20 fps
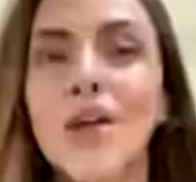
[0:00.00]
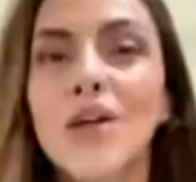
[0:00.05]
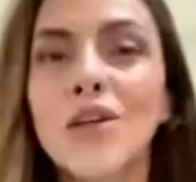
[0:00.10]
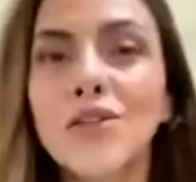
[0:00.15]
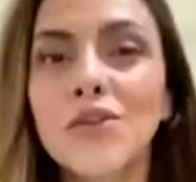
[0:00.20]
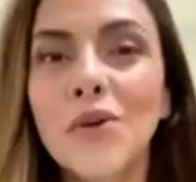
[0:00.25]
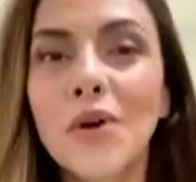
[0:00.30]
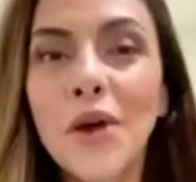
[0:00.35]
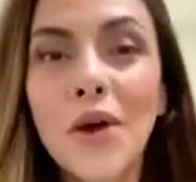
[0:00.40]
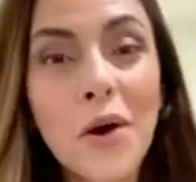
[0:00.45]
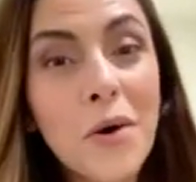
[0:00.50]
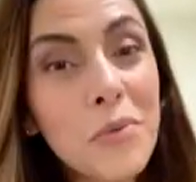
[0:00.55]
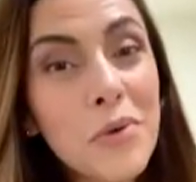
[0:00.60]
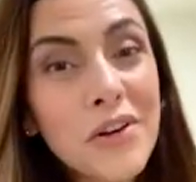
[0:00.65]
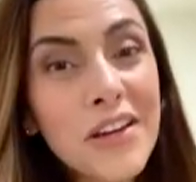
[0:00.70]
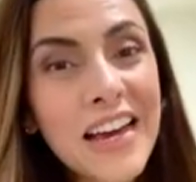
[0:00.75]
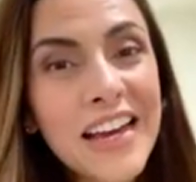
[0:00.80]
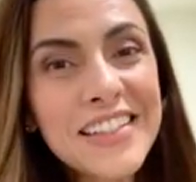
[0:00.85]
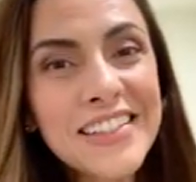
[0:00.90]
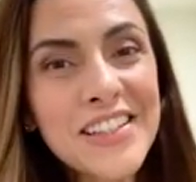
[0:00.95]
So I hope you
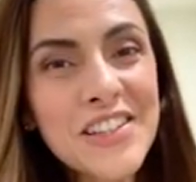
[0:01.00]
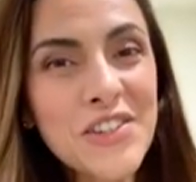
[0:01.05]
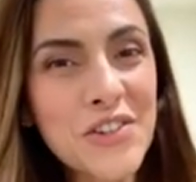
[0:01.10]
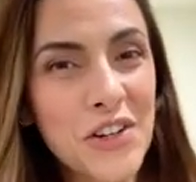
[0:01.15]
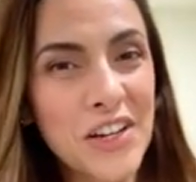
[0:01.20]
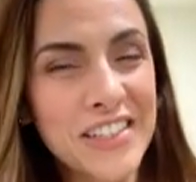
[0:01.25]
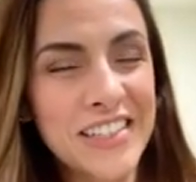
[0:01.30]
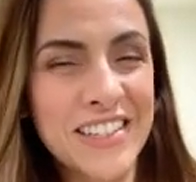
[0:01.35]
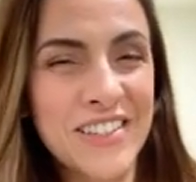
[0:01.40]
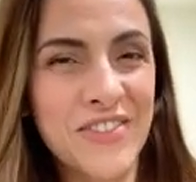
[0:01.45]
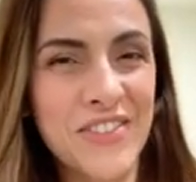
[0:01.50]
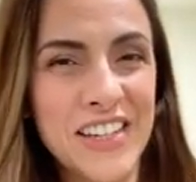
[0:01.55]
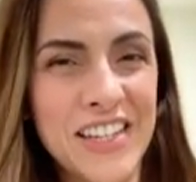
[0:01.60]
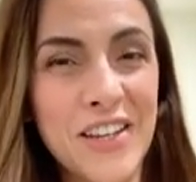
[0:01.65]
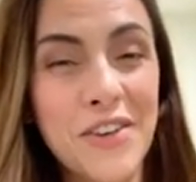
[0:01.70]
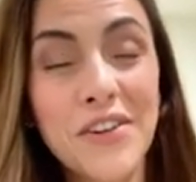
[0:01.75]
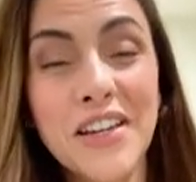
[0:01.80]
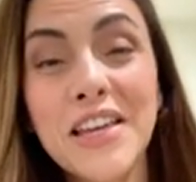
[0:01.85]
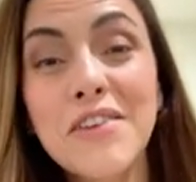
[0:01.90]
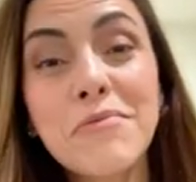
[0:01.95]
guys enjoyed this
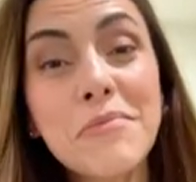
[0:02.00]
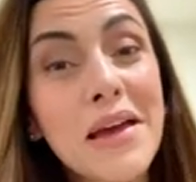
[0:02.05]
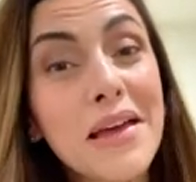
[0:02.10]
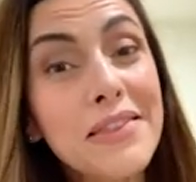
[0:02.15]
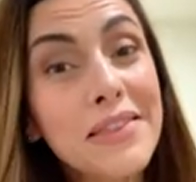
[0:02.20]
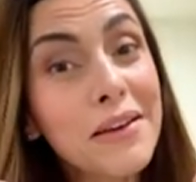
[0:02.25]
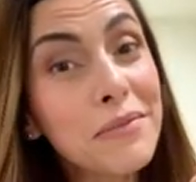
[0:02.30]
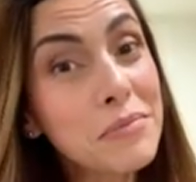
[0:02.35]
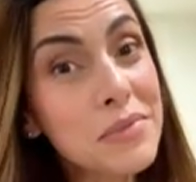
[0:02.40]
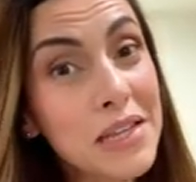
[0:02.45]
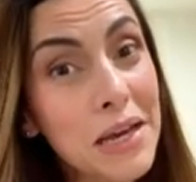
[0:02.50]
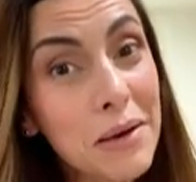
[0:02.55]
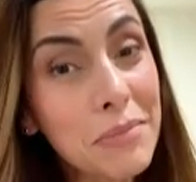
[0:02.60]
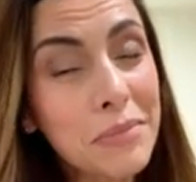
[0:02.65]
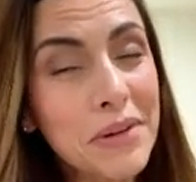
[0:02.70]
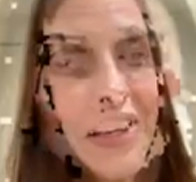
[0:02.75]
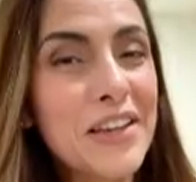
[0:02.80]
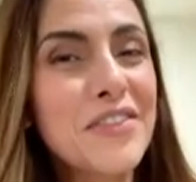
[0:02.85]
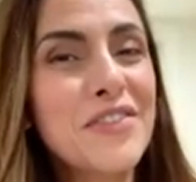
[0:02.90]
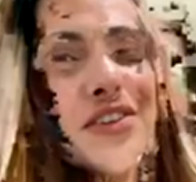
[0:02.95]
video. Give me a thumbs up
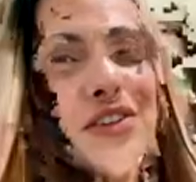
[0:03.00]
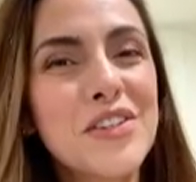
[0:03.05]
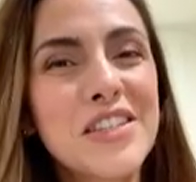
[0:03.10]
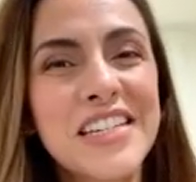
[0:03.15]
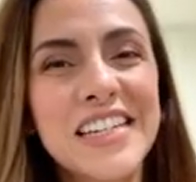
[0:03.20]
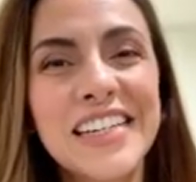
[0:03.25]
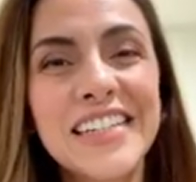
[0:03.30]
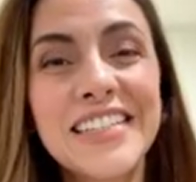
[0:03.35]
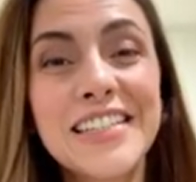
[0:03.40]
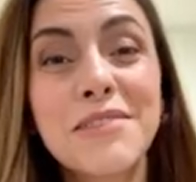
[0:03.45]
if you did.